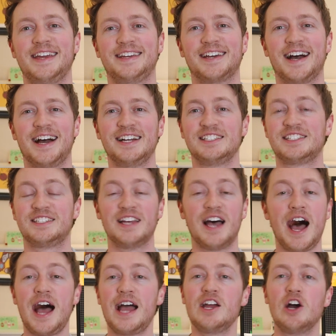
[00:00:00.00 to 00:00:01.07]
Hey
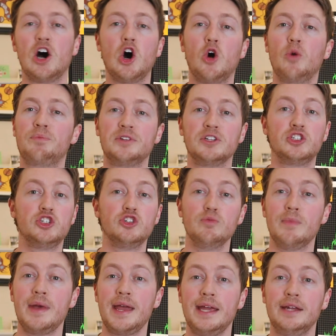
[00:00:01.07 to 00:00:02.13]
guys, I hope
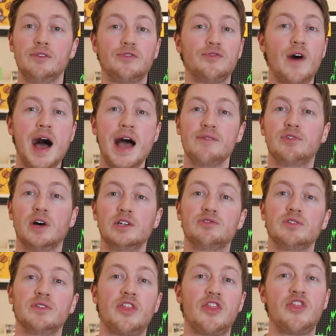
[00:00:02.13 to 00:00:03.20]
that you made
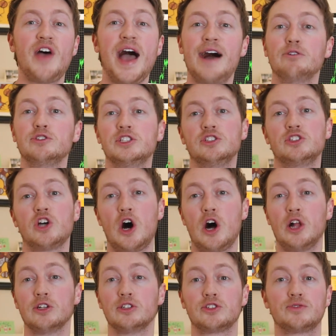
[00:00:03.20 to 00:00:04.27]

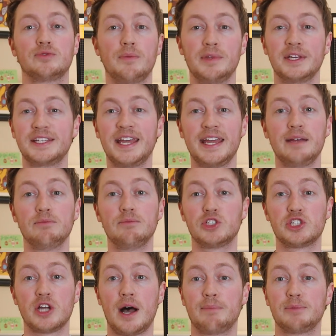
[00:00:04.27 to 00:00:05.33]
$500,000 from the
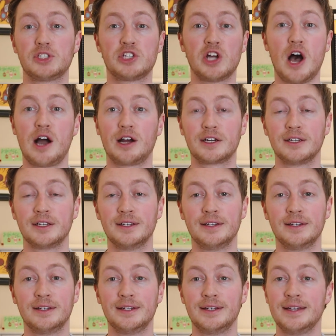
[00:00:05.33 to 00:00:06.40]
GameStop stock
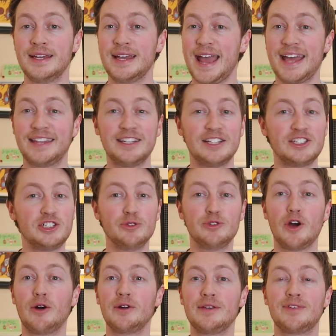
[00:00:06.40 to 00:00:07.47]
and that
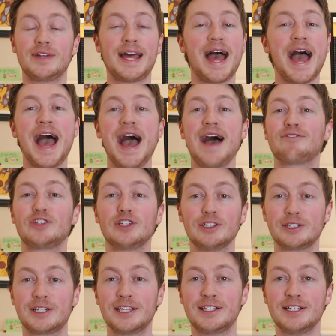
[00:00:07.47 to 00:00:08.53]
you don't even have
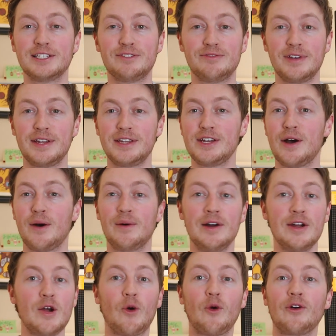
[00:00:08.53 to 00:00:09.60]
to look at this
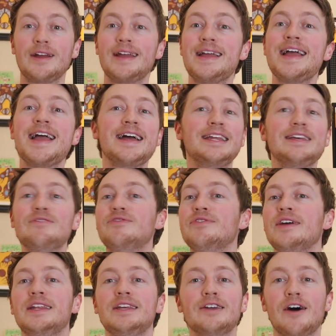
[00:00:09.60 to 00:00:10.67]
video or any
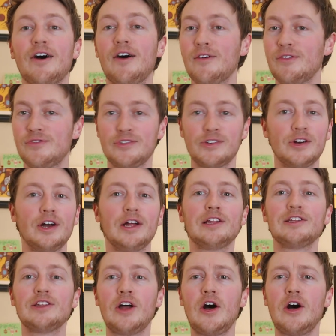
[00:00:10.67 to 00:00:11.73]
video for
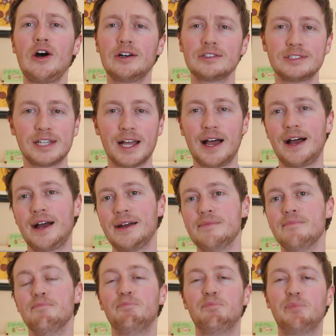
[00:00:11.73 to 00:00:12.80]
a long
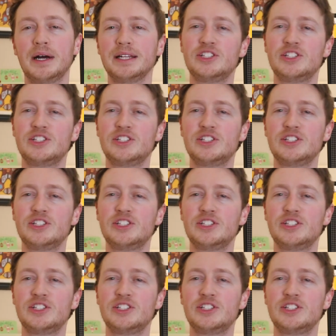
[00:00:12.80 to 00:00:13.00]
time.